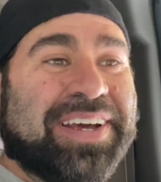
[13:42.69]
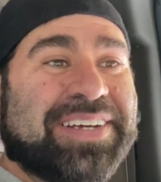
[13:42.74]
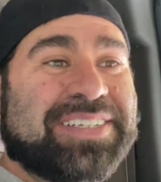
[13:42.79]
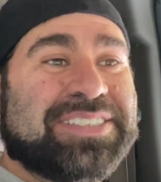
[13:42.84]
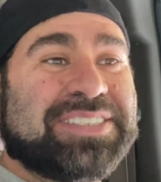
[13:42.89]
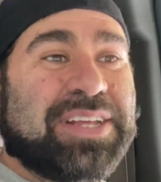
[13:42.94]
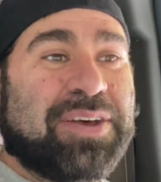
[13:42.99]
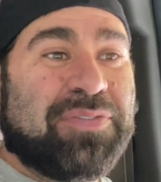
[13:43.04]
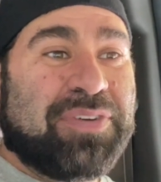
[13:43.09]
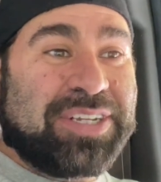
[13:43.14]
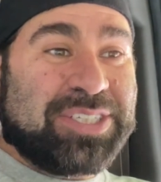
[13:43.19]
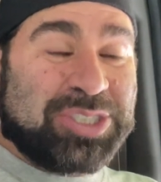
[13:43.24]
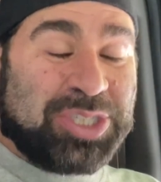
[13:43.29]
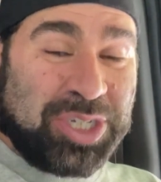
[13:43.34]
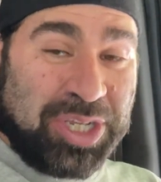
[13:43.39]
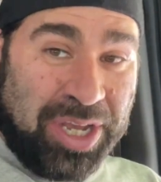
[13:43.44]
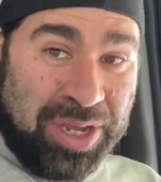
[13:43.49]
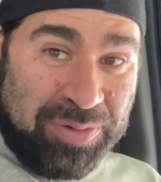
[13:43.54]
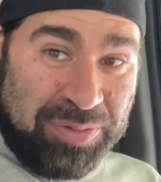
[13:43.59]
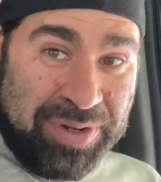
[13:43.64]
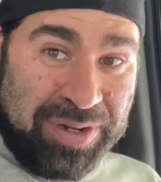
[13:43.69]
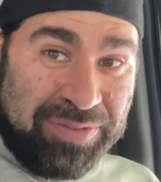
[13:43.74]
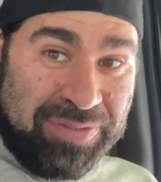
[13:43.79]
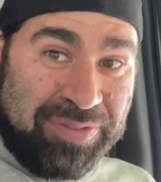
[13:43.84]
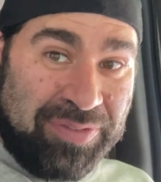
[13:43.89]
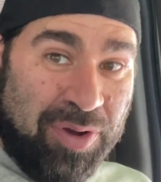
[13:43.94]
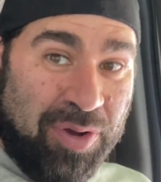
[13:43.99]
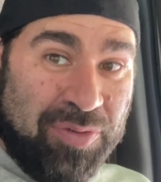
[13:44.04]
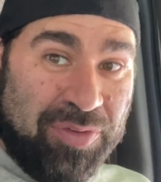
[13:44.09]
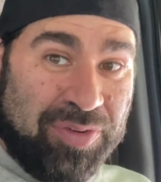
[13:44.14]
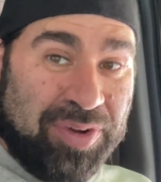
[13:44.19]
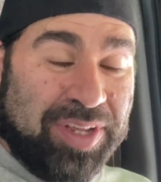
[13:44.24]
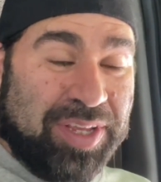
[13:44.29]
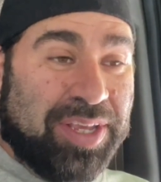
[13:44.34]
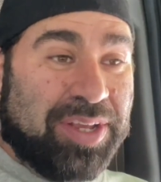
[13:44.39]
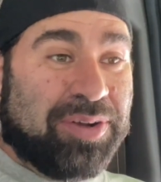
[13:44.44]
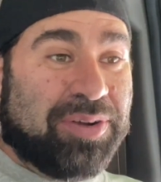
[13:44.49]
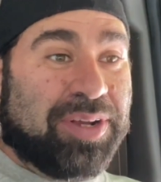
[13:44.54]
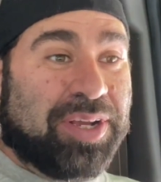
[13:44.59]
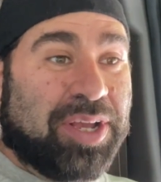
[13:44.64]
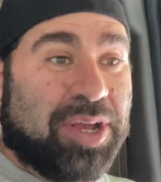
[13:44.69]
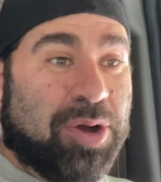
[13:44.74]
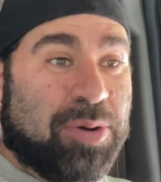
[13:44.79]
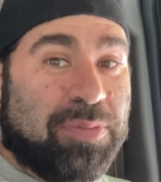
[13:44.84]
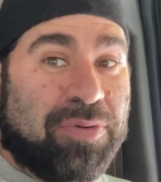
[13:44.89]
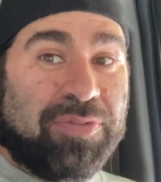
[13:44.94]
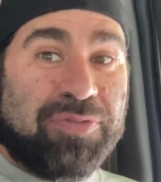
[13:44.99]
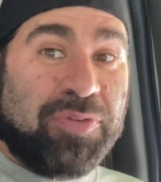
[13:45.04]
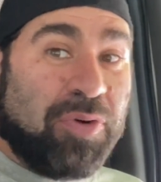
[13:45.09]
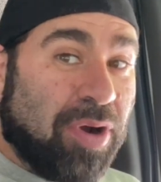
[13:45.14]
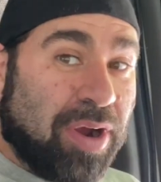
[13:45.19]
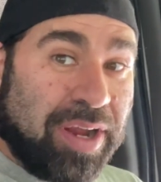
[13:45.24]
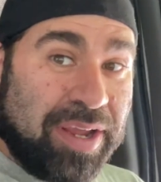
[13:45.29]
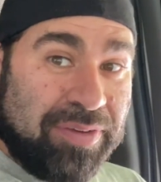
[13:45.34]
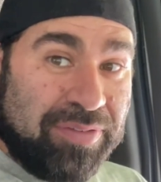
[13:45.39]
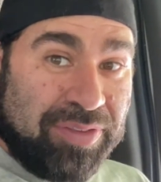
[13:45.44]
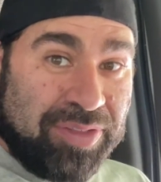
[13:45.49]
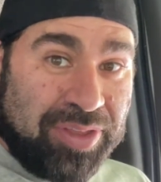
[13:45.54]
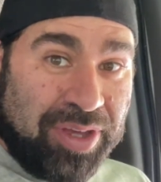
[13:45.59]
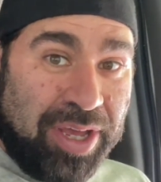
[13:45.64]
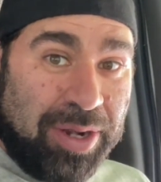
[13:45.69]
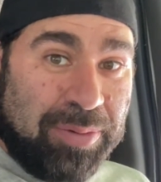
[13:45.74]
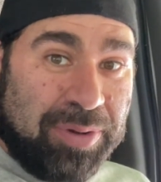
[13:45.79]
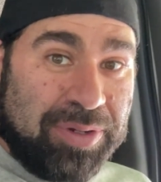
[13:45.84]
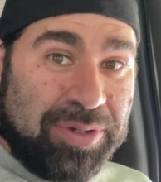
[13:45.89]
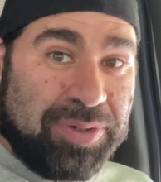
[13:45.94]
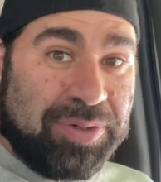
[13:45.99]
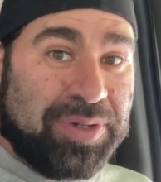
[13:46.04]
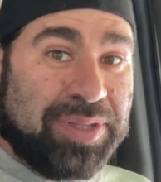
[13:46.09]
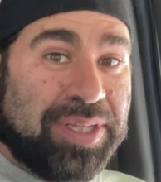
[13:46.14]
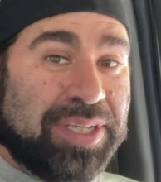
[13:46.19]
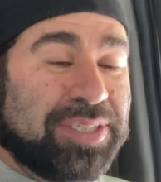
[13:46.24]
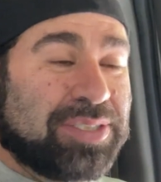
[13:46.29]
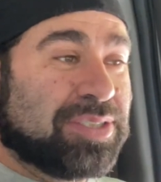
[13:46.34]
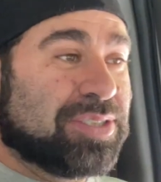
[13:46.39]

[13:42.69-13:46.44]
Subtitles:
stuff I should have got rid of over a year ago before I even thought about doing this.